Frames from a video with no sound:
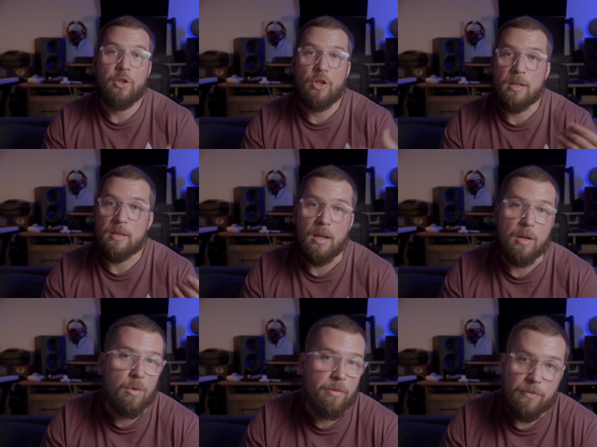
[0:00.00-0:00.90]
just
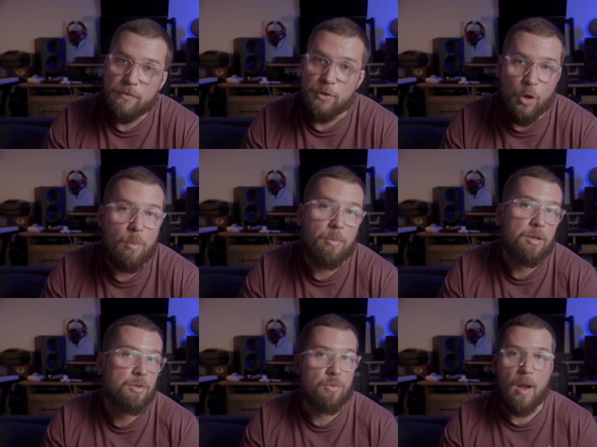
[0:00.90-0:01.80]
like with
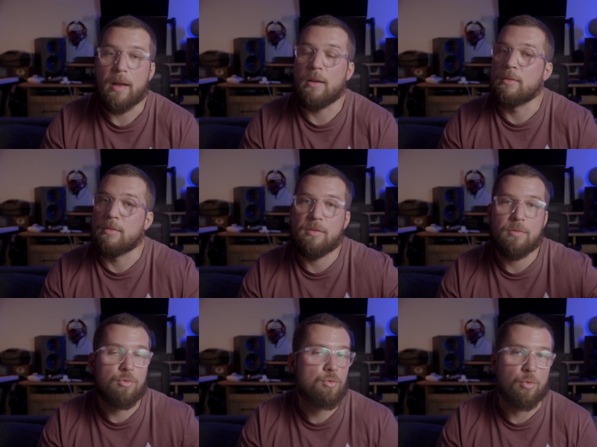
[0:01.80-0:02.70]
zombies,
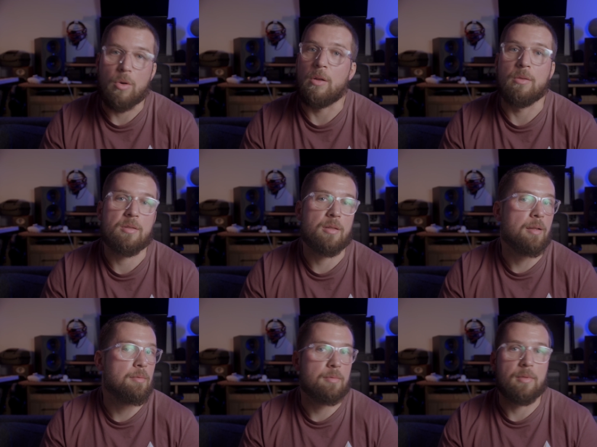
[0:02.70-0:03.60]
dragons, trolls
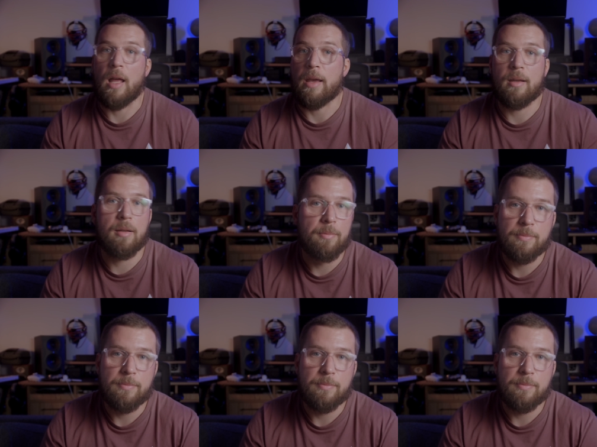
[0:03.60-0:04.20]
and like.